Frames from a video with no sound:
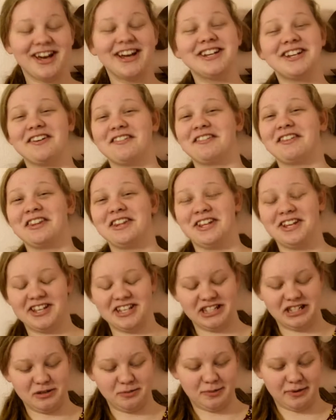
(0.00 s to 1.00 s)
I definitely think
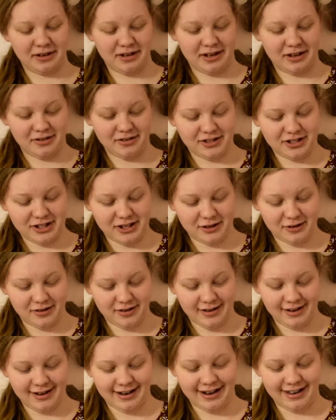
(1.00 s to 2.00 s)
it's super cute too
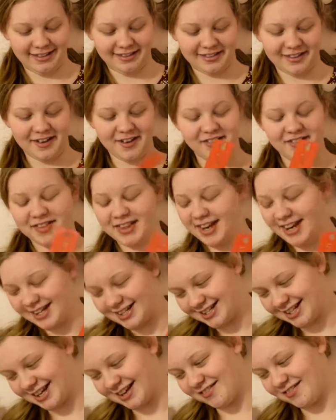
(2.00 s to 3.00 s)
and I love that
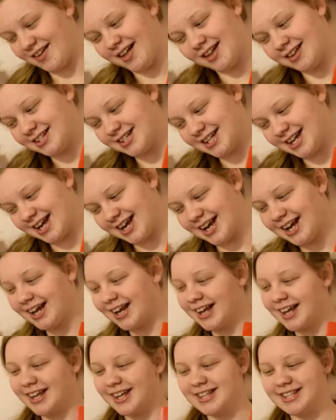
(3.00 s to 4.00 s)
it's like
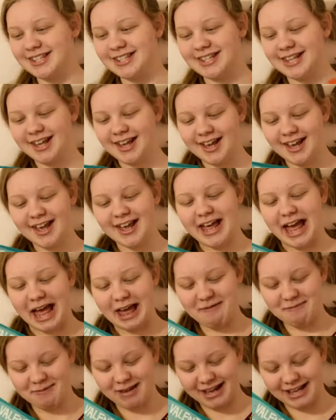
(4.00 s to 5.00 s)
Valentine because
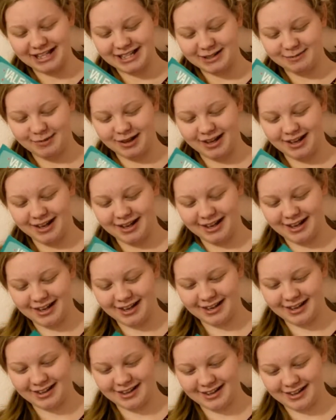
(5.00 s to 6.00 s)
it makes me